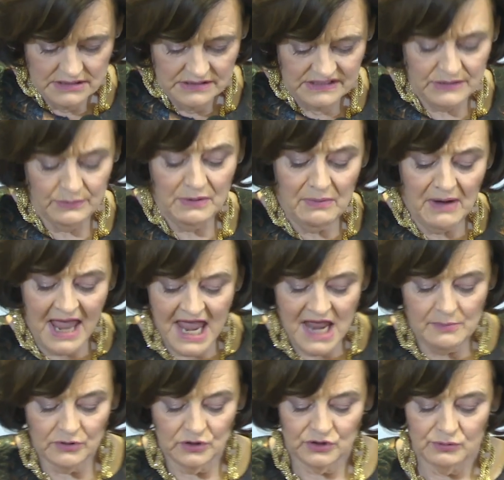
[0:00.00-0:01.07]
So we were
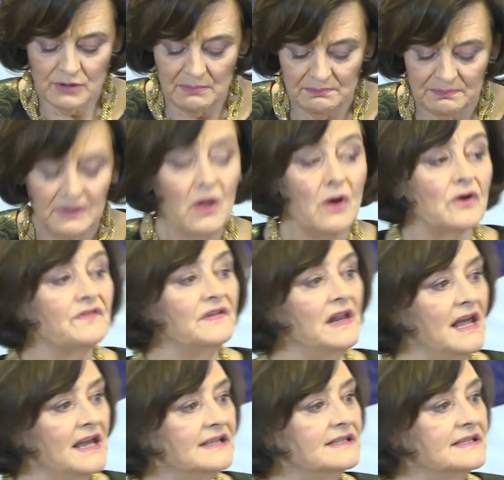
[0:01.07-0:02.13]
able to unblock the
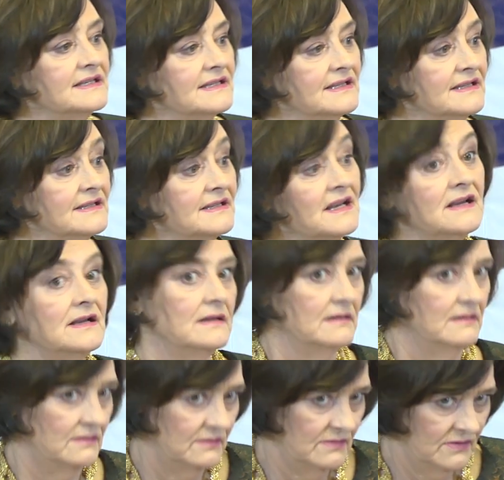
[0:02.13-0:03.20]
licenses,
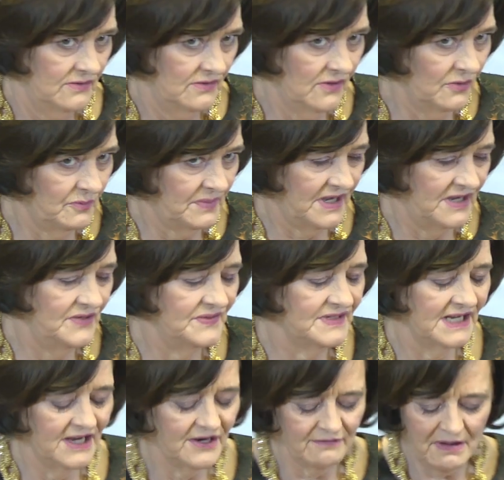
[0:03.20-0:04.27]
not by
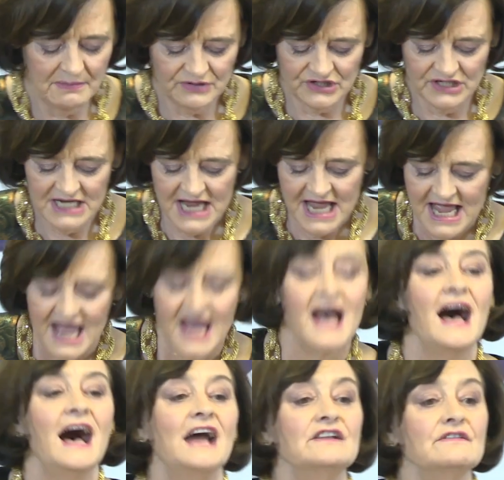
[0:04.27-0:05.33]
using corruption,
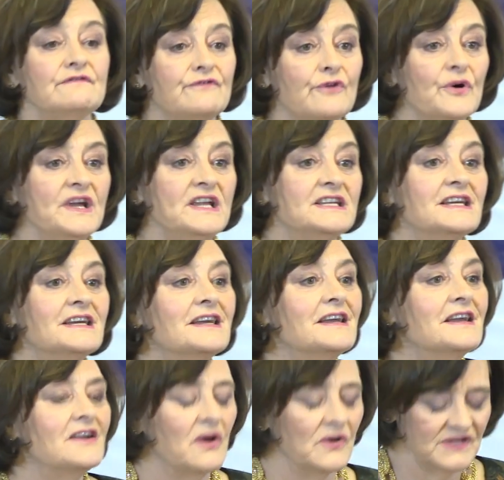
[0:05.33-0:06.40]
and avoid
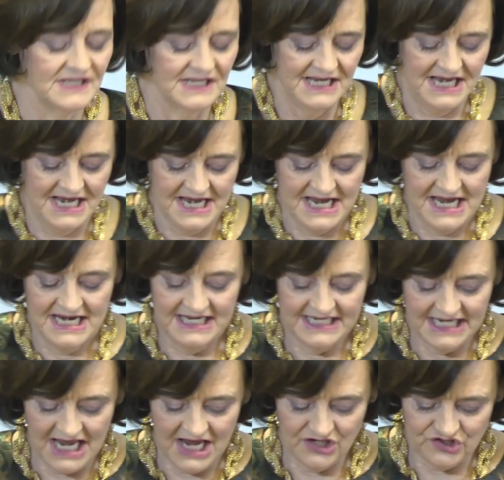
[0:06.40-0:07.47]
costly
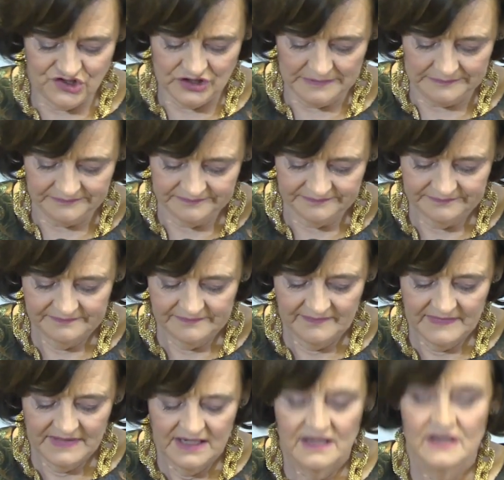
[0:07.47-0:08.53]
litigation.
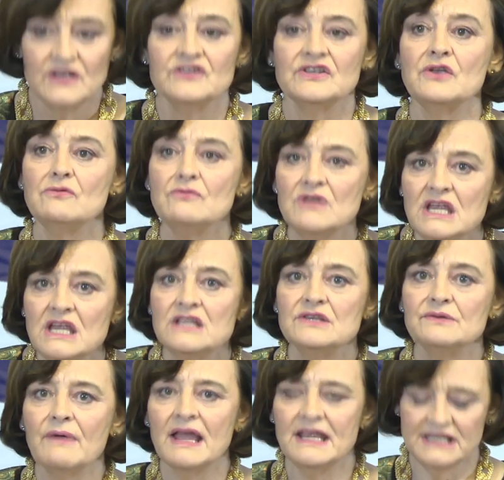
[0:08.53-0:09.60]
So you need
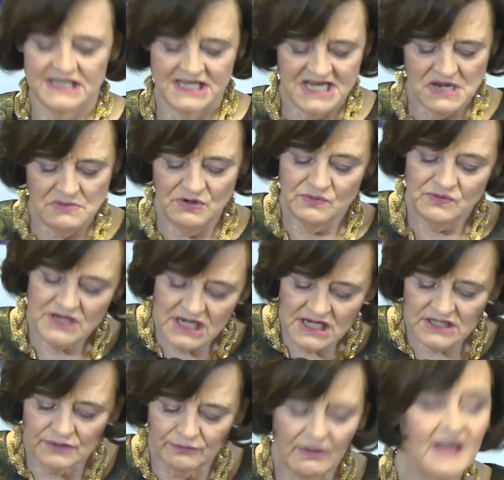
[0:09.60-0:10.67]
the right team, you
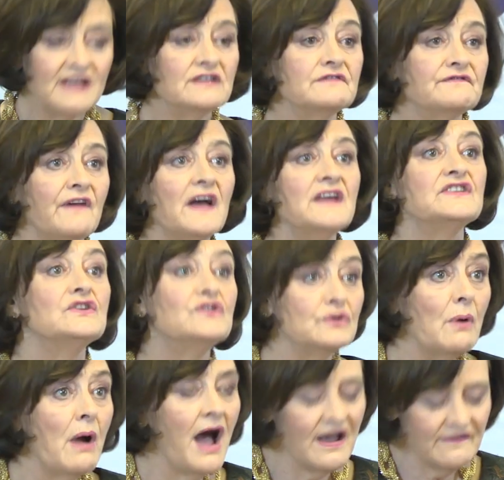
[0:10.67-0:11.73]
need the right advisors
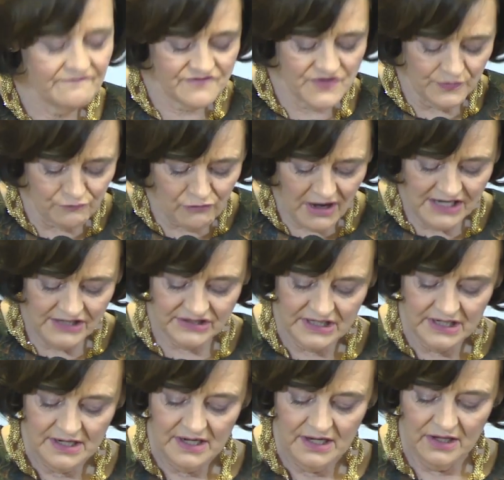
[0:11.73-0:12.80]
who have the right
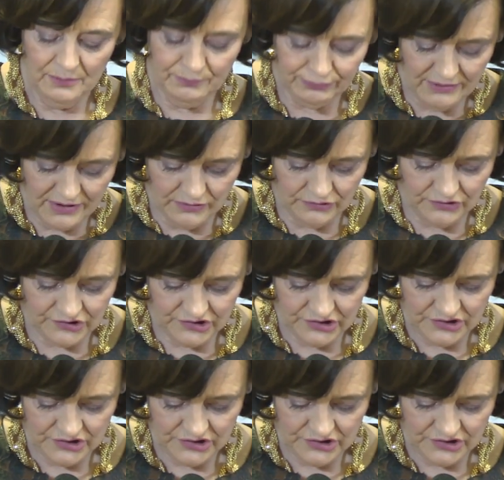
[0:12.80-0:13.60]
approach.